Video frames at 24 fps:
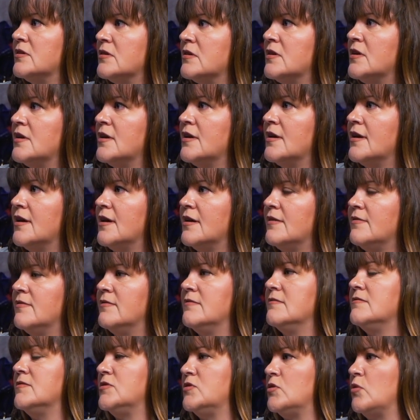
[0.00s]
Mm, and
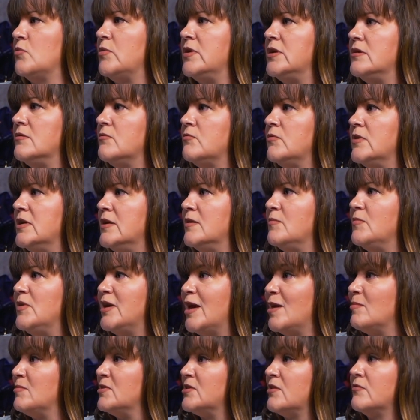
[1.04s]
mm. so we, we
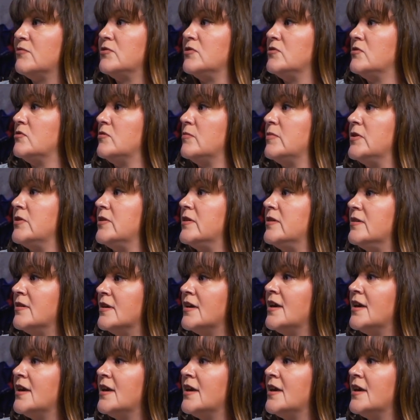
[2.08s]
became self-distributed.